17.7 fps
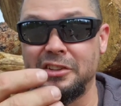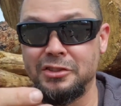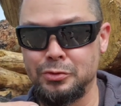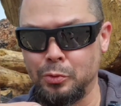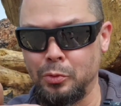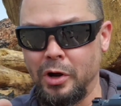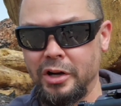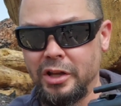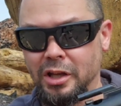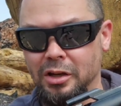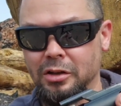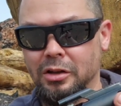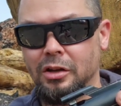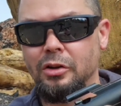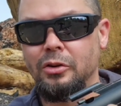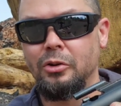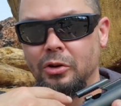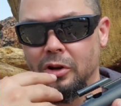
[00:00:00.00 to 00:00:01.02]
guns
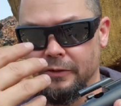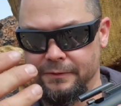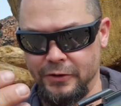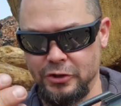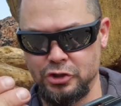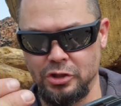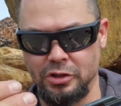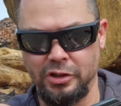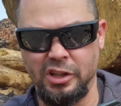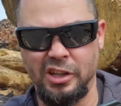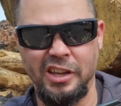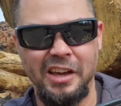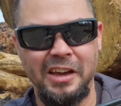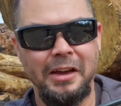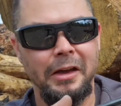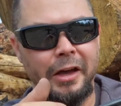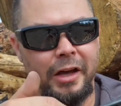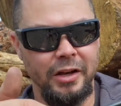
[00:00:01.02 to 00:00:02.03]
running
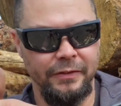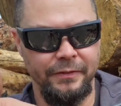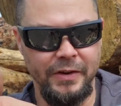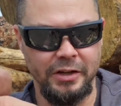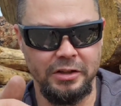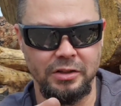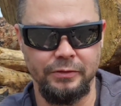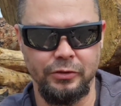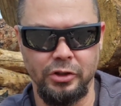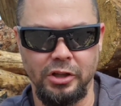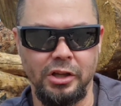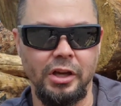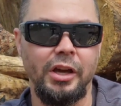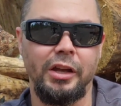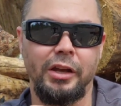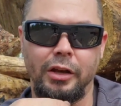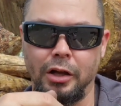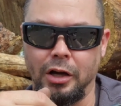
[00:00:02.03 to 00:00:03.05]
efficiently and
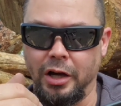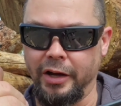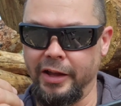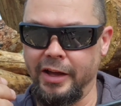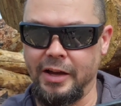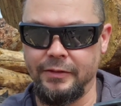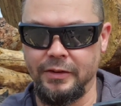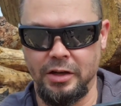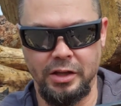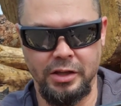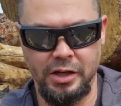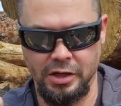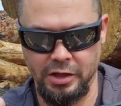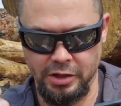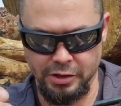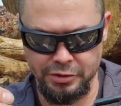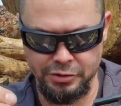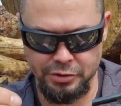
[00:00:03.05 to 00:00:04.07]
effectively and not have
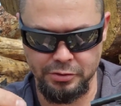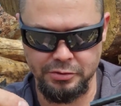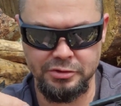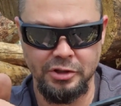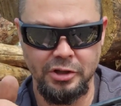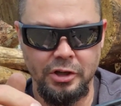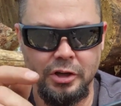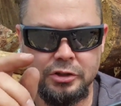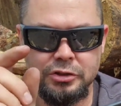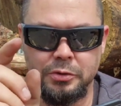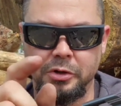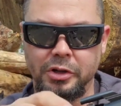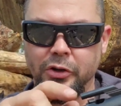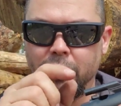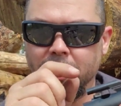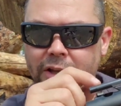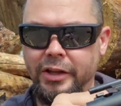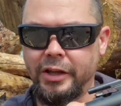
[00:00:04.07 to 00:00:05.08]
any kind of issues.
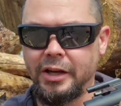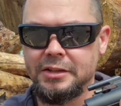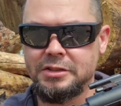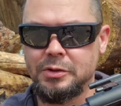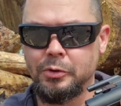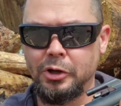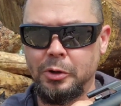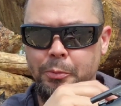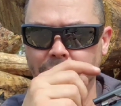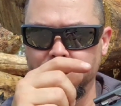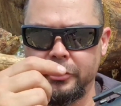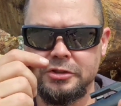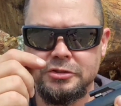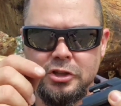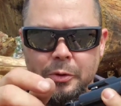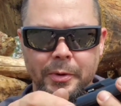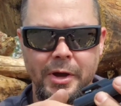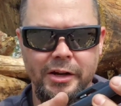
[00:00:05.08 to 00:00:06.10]
We're gonna go ahead, like I said, we're gonna
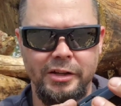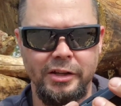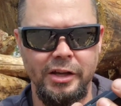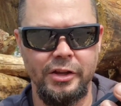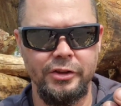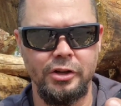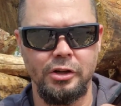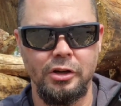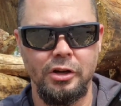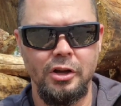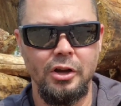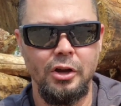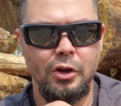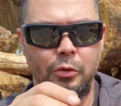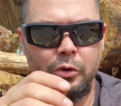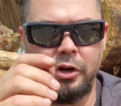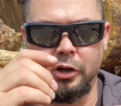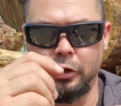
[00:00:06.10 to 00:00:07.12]
put this all back together.
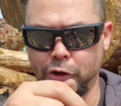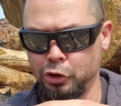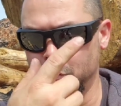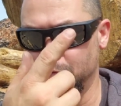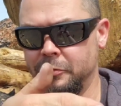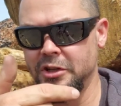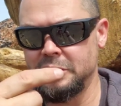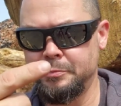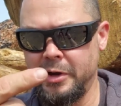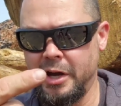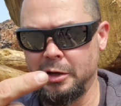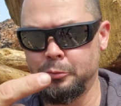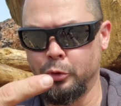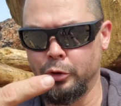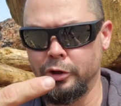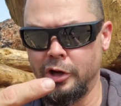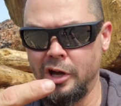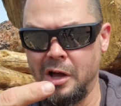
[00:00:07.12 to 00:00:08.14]
We're gonna lube this
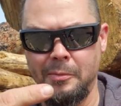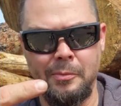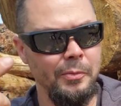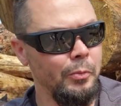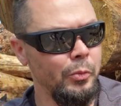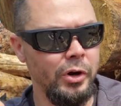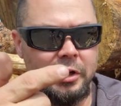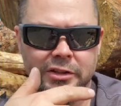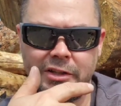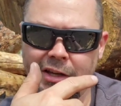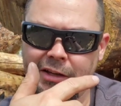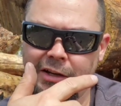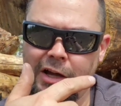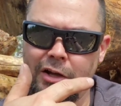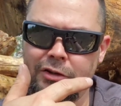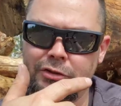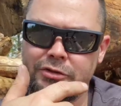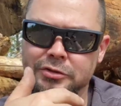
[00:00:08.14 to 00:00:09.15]
bad boy up. We're gonna
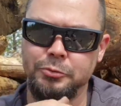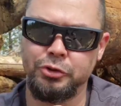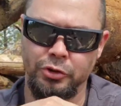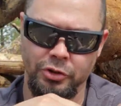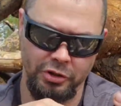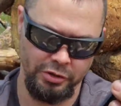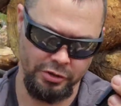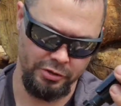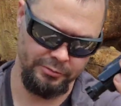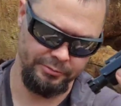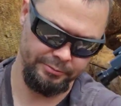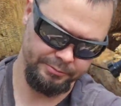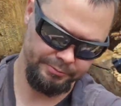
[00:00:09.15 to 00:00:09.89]
take it out and do some shooting